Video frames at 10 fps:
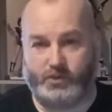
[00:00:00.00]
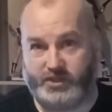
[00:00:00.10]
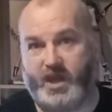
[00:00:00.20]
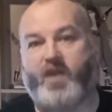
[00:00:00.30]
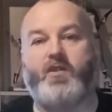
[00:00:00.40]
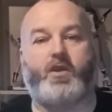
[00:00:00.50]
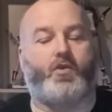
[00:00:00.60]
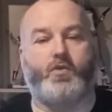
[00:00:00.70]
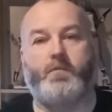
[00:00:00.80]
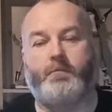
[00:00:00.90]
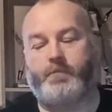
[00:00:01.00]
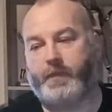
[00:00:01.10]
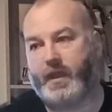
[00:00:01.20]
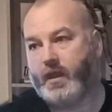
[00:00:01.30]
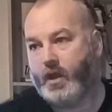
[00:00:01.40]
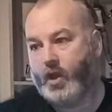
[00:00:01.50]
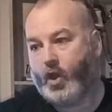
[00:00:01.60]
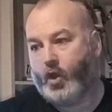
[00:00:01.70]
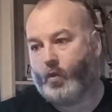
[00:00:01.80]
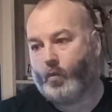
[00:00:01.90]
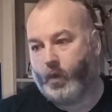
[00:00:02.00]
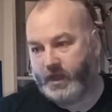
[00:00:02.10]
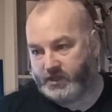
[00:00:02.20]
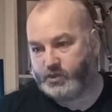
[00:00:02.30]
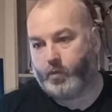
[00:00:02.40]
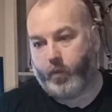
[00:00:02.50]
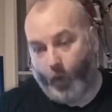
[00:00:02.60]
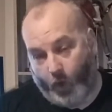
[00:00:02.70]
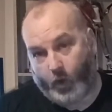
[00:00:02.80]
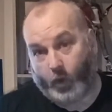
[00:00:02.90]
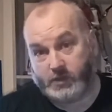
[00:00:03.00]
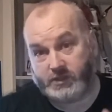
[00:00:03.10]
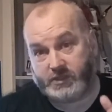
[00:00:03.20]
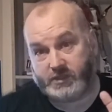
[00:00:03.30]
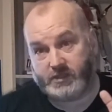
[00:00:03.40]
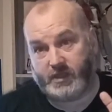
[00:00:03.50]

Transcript: Jericho, which was